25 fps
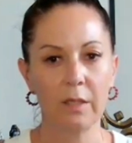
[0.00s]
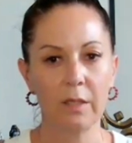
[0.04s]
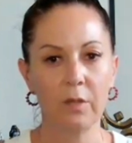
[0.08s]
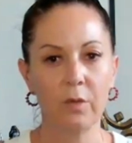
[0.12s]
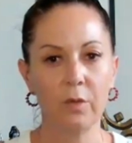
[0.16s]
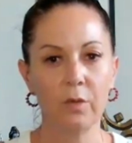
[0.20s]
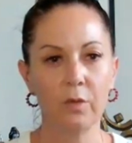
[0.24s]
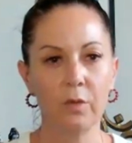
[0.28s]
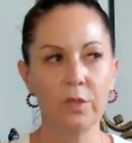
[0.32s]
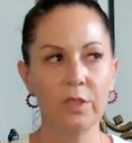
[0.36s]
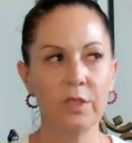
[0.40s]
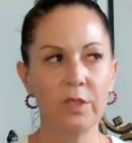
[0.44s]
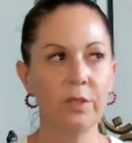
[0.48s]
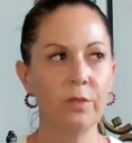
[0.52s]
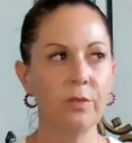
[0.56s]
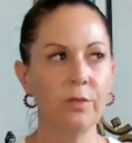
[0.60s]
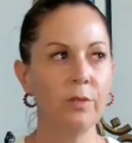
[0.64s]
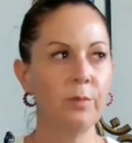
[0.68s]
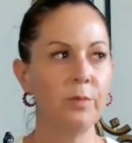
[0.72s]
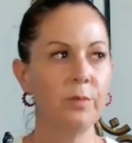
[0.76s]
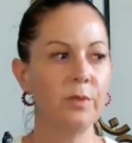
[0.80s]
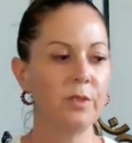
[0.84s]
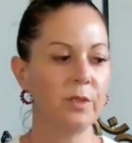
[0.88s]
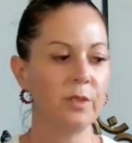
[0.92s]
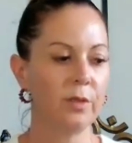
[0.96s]
And
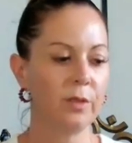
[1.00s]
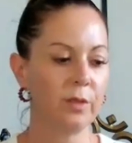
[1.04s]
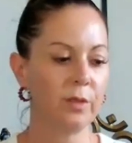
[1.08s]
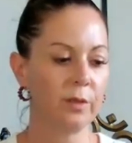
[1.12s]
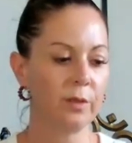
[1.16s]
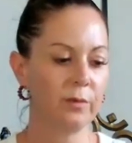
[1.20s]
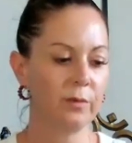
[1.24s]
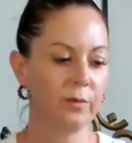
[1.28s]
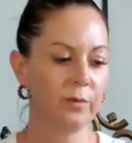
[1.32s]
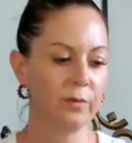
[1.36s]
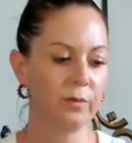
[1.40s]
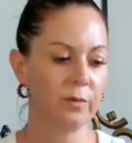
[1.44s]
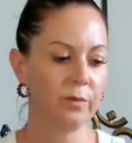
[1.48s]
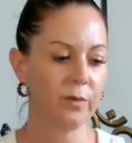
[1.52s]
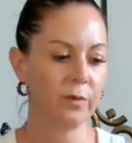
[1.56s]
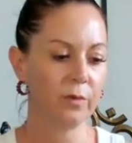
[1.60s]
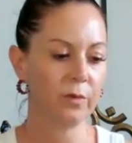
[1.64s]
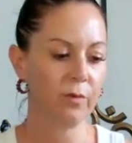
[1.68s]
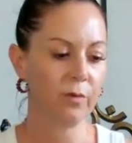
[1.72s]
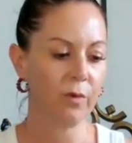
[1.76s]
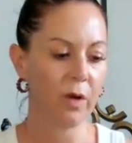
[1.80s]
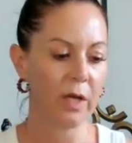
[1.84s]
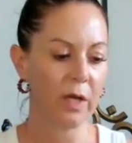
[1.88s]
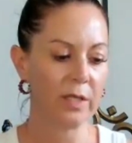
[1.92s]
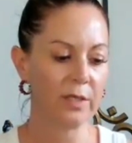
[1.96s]
also observe
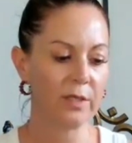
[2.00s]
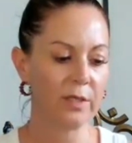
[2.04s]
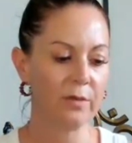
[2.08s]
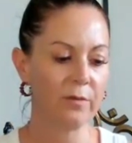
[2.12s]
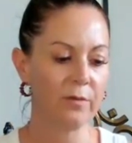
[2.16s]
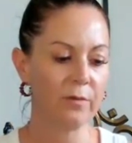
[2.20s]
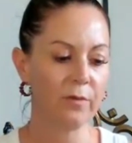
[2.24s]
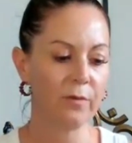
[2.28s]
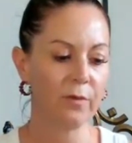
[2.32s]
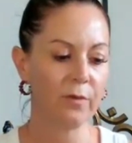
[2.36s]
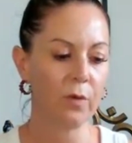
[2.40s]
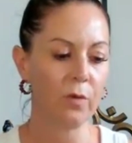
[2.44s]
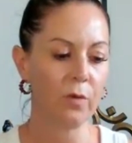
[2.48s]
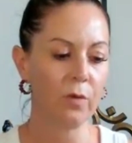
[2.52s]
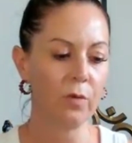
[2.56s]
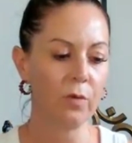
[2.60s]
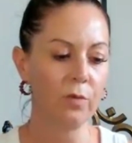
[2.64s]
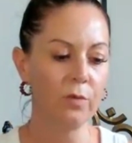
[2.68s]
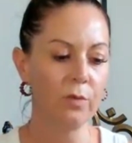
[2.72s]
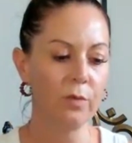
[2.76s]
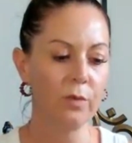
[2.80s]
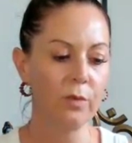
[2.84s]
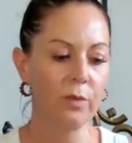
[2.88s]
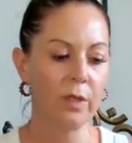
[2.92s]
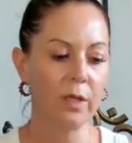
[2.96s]
the rise and
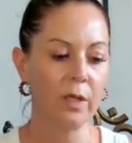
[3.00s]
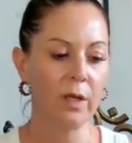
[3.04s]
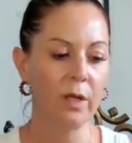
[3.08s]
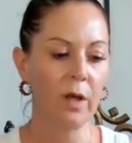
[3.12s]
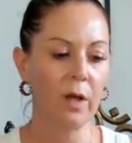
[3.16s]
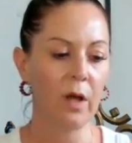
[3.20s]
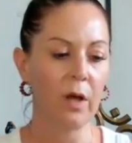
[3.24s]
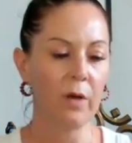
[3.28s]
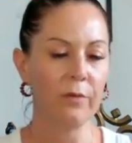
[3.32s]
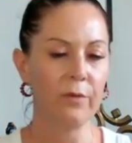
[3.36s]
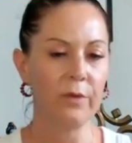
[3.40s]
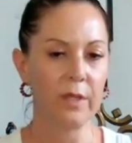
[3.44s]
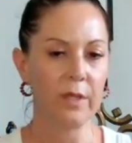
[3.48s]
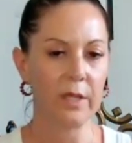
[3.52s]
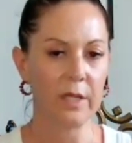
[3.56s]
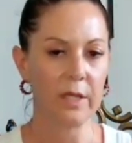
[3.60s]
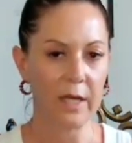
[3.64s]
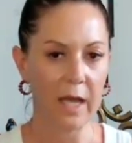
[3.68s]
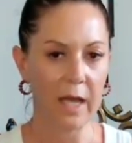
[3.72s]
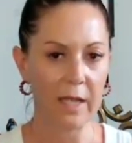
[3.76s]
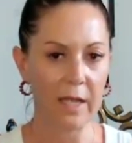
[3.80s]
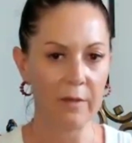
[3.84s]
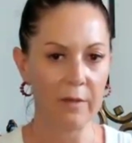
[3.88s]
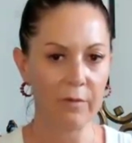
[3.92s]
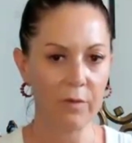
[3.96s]
fall of the
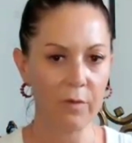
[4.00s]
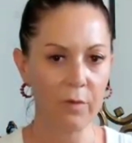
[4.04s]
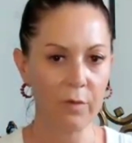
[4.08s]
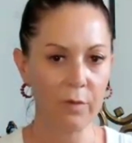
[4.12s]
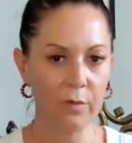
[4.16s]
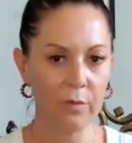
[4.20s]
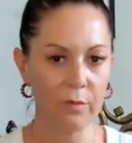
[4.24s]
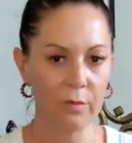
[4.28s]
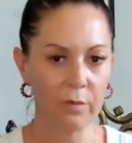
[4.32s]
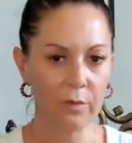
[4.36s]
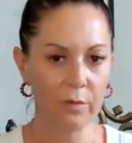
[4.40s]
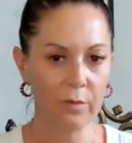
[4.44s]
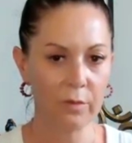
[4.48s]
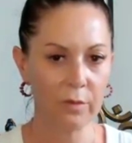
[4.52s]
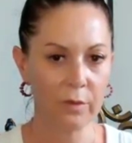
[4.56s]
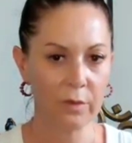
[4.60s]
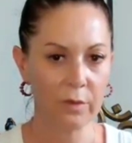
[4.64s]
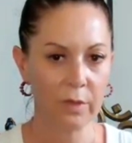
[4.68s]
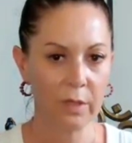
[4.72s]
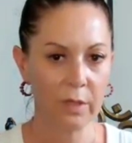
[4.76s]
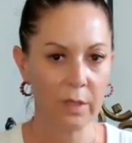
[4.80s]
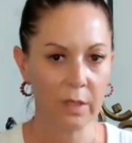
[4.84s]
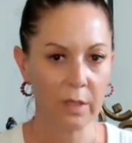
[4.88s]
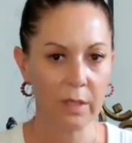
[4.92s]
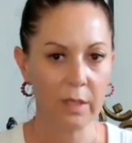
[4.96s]
navel
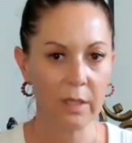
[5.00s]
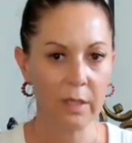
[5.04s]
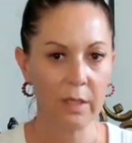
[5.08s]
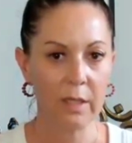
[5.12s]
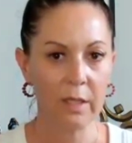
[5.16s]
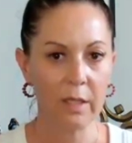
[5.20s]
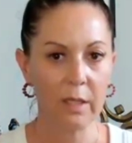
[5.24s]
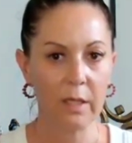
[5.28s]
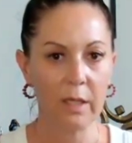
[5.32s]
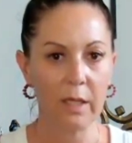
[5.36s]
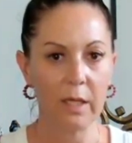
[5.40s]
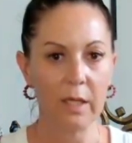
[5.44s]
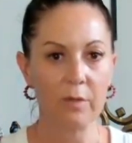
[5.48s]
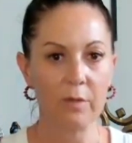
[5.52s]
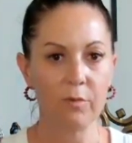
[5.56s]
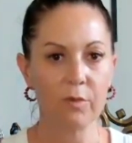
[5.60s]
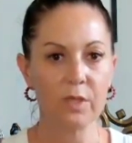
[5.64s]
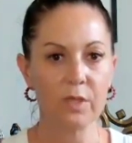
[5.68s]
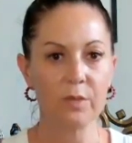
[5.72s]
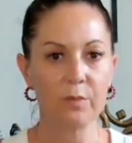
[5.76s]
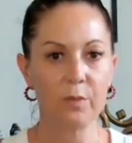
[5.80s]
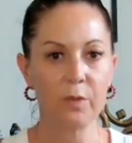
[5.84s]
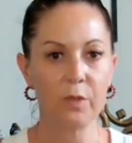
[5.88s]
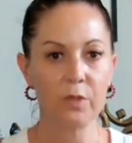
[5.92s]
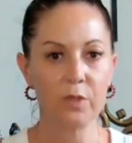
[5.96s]
in
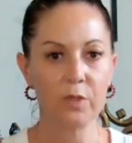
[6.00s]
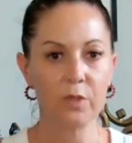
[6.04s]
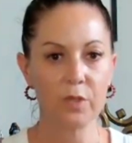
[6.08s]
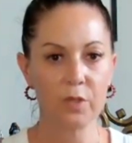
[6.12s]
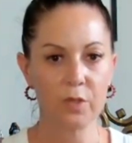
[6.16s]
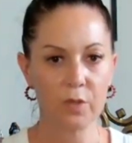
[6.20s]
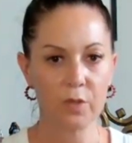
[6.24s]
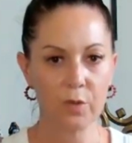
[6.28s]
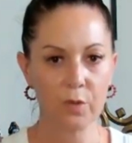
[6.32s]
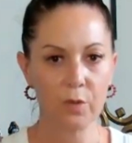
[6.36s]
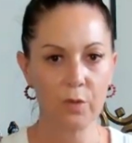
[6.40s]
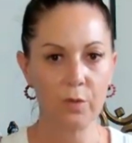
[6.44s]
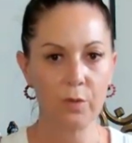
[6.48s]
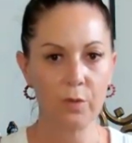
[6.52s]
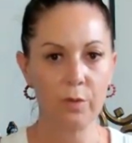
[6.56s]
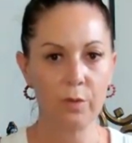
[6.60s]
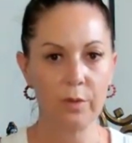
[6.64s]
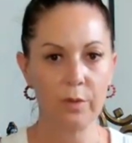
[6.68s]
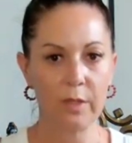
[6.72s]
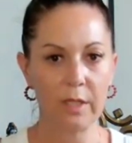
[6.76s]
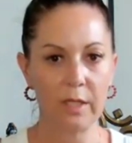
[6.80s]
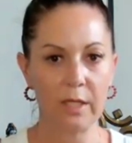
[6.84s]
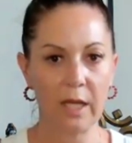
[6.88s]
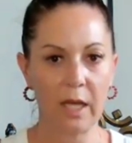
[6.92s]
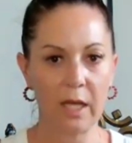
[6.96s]
response to
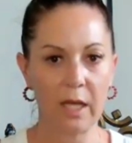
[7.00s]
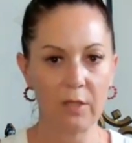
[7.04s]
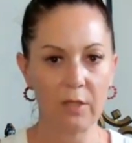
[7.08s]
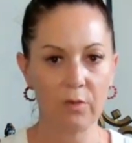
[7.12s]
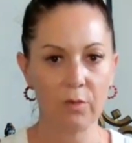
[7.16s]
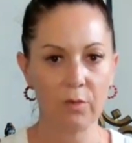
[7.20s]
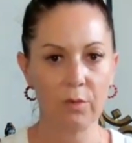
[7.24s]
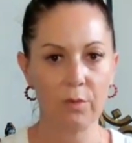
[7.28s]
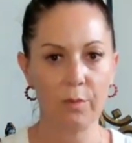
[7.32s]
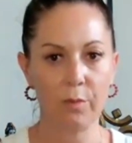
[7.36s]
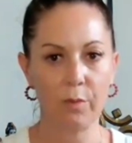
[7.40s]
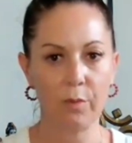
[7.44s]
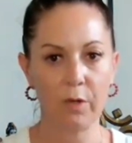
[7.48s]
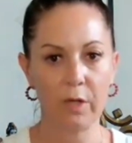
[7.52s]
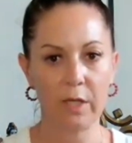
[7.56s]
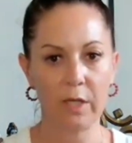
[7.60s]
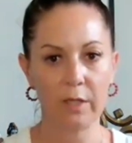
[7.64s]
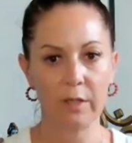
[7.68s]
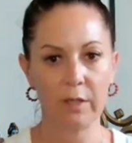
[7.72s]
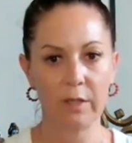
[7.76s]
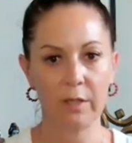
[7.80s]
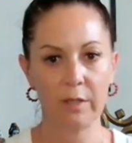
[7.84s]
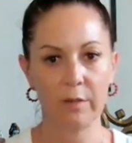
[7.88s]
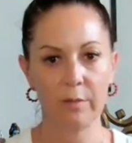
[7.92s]
the natural breath.